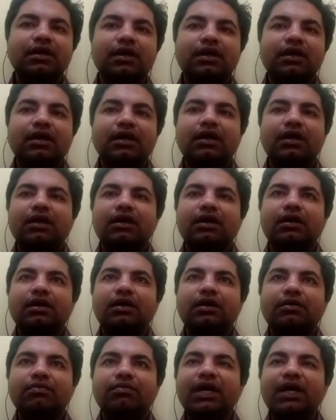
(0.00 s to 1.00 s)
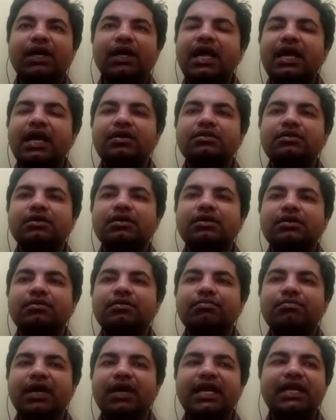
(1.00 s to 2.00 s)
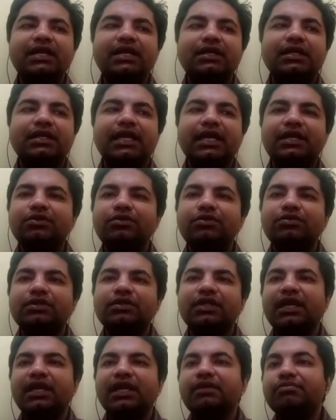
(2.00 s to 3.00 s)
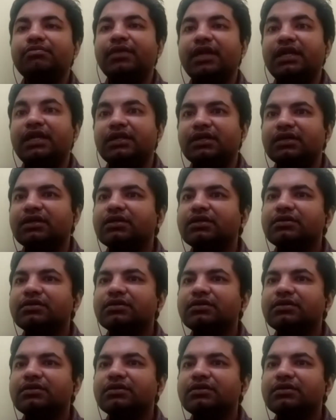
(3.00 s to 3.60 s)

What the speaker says: One hackathon might get you to the right mentor.